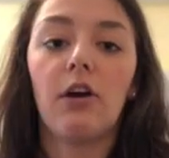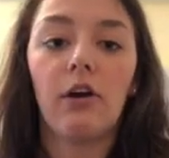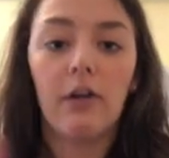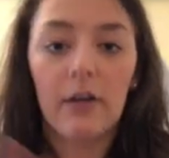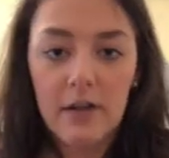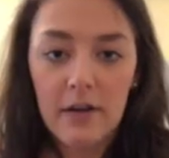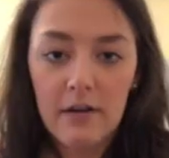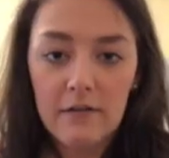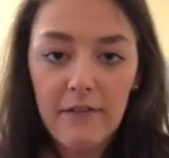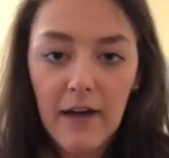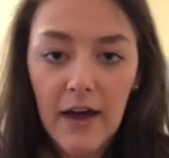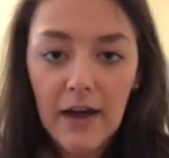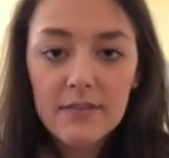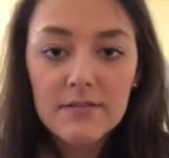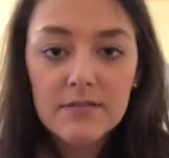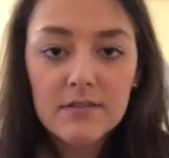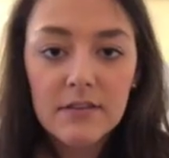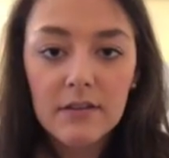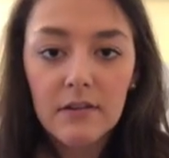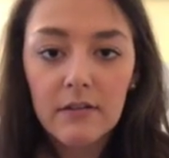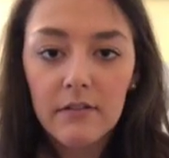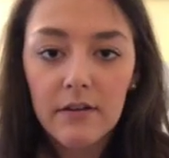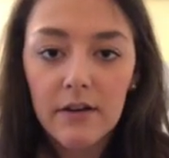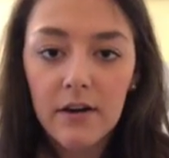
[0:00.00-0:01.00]

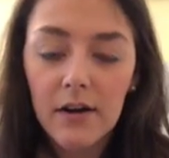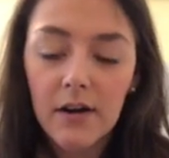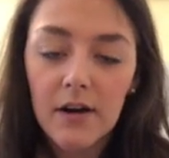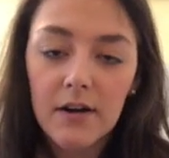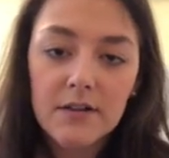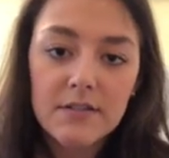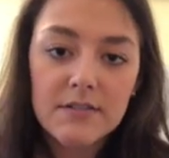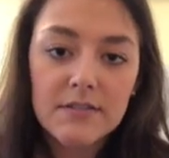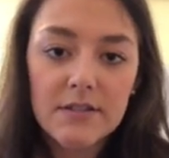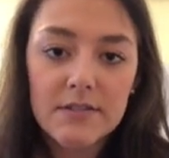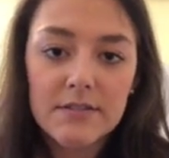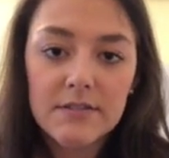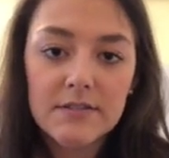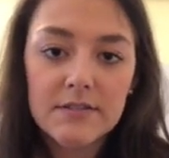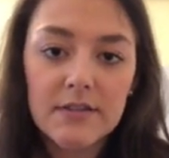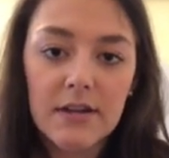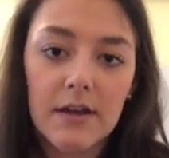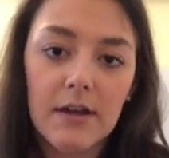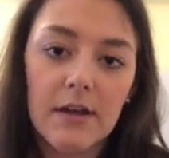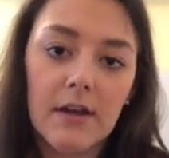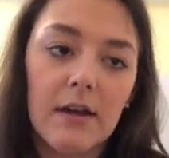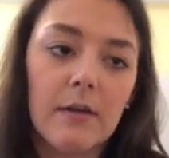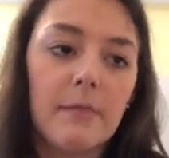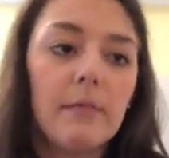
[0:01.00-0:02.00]
cardiovascular
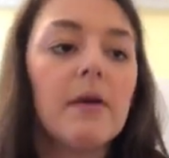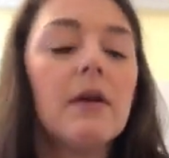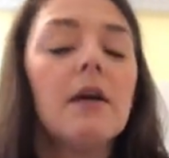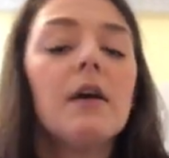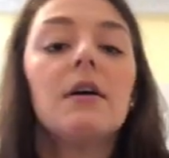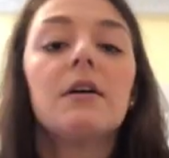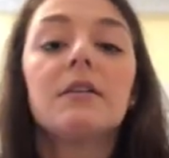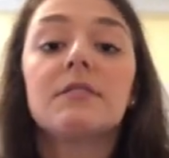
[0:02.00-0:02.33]
system.